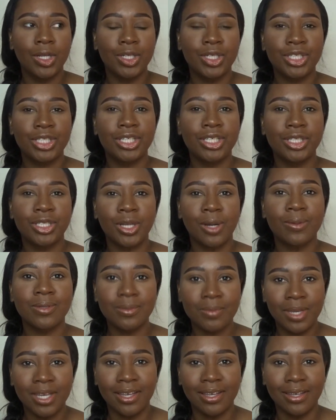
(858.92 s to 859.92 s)
she
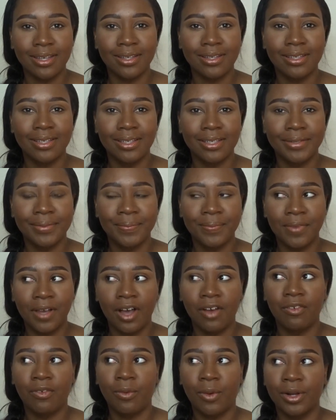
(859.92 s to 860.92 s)
chose me
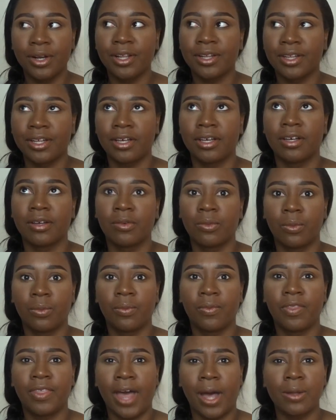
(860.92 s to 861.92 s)
of one of the
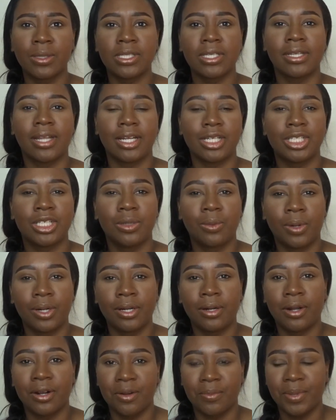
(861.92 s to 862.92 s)
1,000 that she
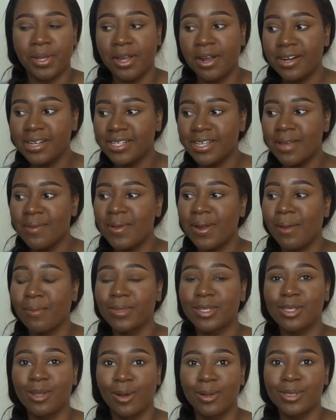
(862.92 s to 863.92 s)
wanted on her PR team. And
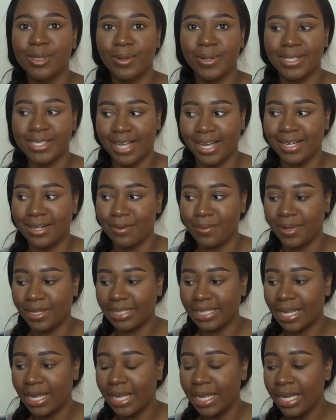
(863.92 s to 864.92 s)
I'm so, so excited
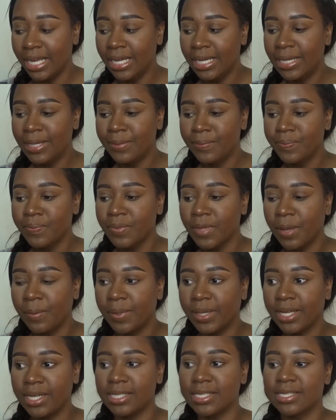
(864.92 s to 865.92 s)
about that,
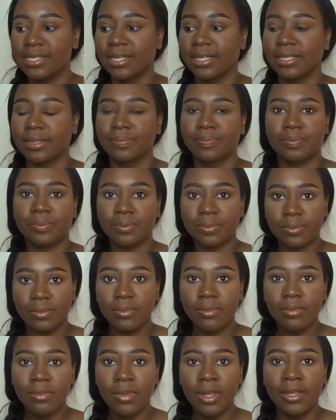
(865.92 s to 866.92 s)
because like
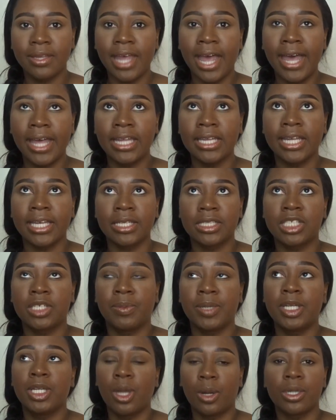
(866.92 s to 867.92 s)
that, like
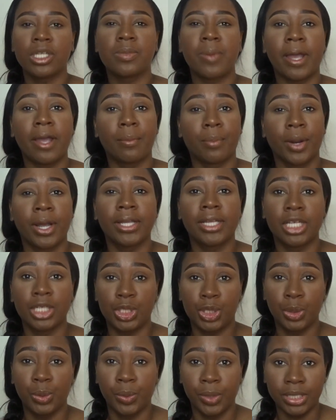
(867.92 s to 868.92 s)
to be noticed by a brand
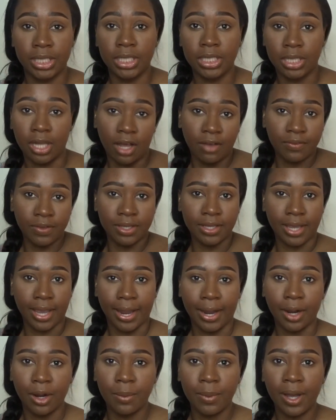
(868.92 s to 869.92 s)
that you really love and
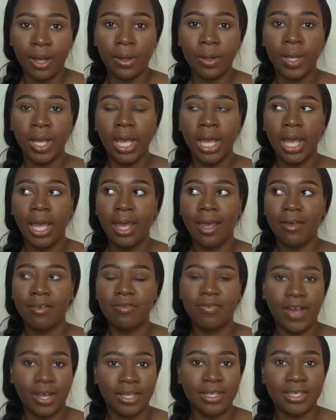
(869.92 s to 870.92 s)
care about
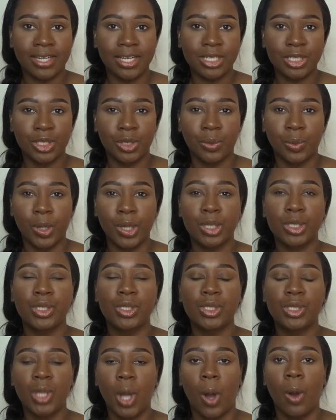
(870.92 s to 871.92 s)
validates your work
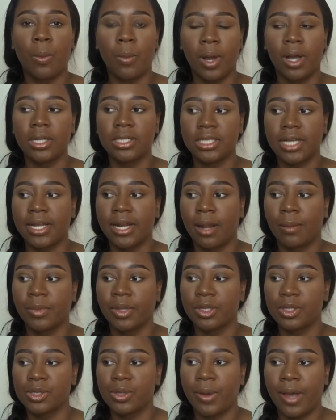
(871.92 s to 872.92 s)
so much. And I'm
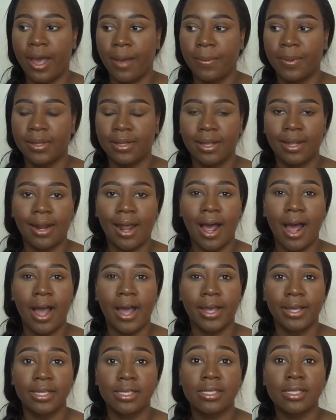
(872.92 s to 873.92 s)
like so happy that
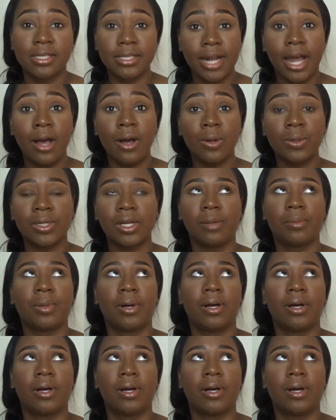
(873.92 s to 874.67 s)
I stood out